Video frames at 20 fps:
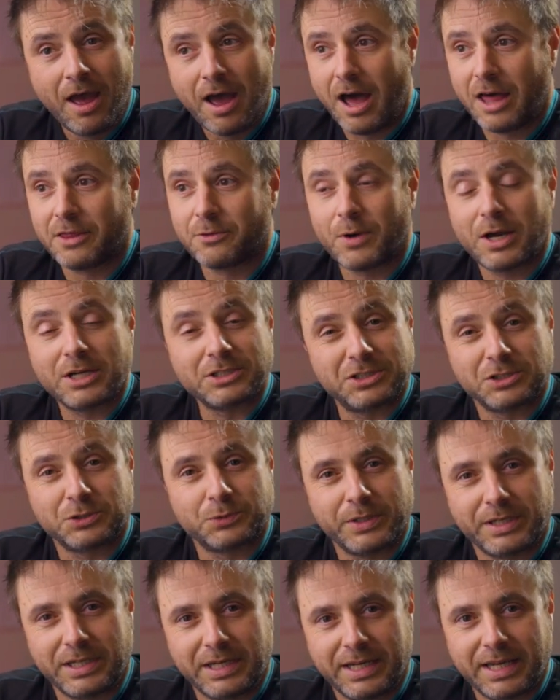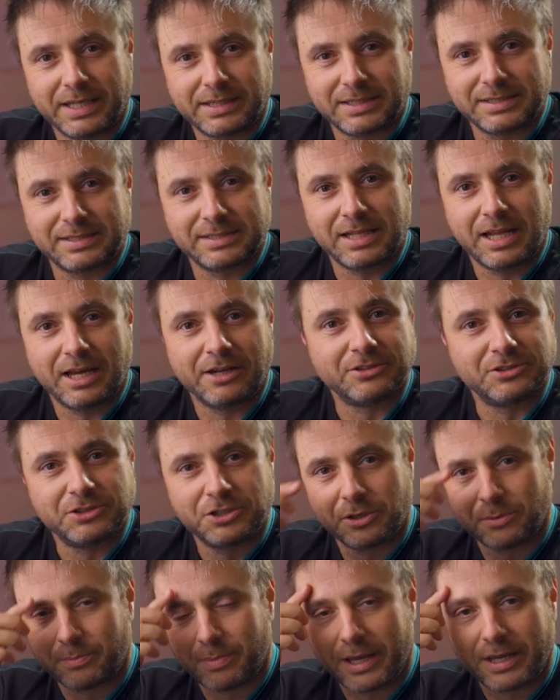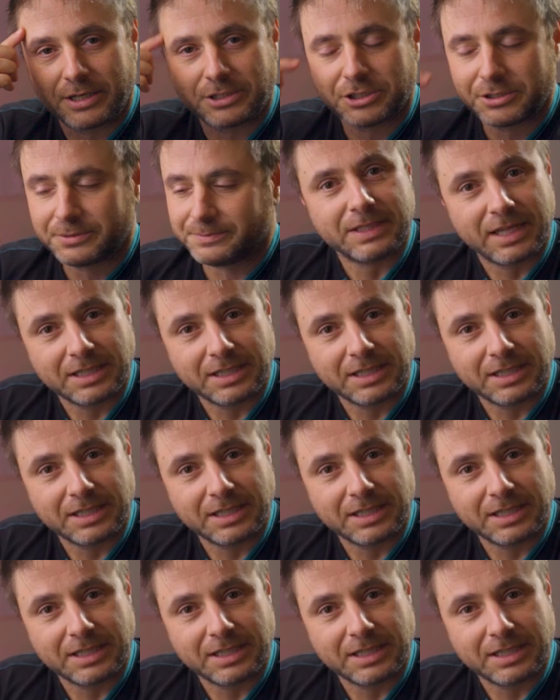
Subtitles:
Otherwise, just quickly get the slug to your page.